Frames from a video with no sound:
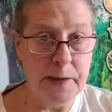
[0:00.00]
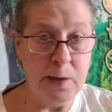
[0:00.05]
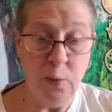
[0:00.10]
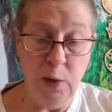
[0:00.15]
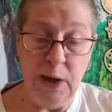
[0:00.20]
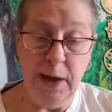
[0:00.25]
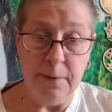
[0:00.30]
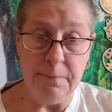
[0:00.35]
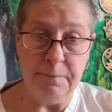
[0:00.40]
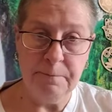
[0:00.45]

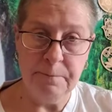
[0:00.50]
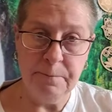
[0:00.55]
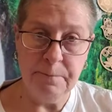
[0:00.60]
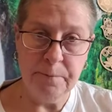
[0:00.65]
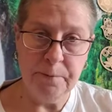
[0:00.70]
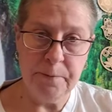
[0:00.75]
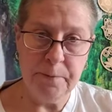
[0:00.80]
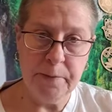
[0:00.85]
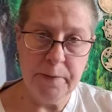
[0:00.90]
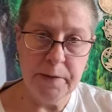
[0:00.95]
Well,
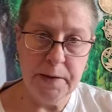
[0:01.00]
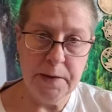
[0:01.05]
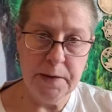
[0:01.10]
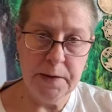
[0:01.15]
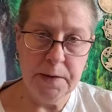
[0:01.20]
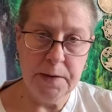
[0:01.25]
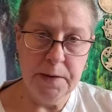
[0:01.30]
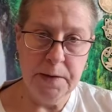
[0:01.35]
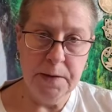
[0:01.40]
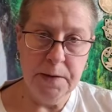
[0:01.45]

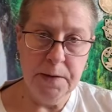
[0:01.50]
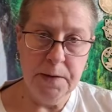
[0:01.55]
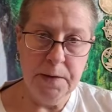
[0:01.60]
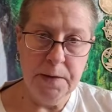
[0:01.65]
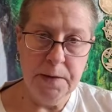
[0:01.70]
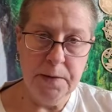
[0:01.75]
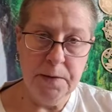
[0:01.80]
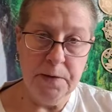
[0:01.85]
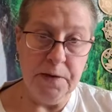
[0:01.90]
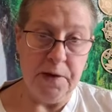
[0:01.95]

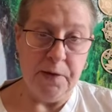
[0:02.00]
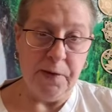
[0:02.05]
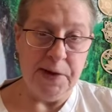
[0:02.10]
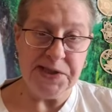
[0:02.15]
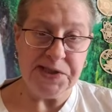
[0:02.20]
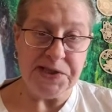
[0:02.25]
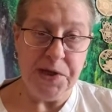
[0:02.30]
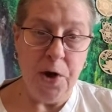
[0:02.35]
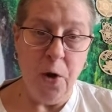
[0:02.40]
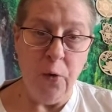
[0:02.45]
there
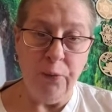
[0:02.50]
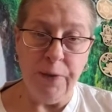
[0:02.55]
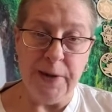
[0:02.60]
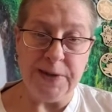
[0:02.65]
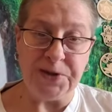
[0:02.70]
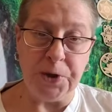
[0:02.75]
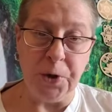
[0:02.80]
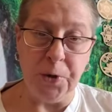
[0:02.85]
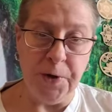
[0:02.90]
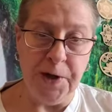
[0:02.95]
is no
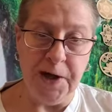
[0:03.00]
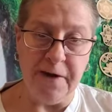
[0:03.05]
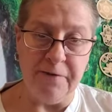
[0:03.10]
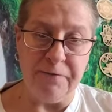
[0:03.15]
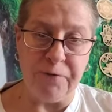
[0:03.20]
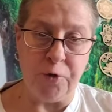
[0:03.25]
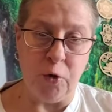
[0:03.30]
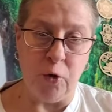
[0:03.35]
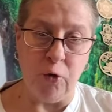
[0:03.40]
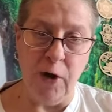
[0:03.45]
returning
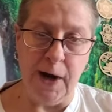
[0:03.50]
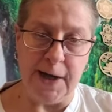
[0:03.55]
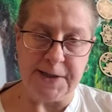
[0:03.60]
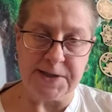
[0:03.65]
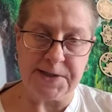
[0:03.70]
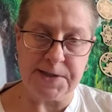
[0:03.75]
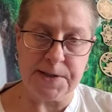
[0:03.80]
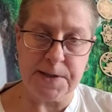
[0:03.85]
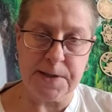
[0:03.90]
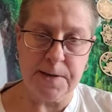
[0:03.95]
of
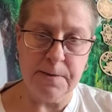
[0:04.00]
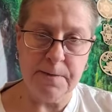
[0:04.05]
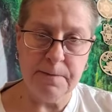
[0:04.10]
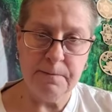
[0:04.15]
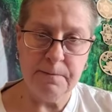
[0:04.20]
Christ.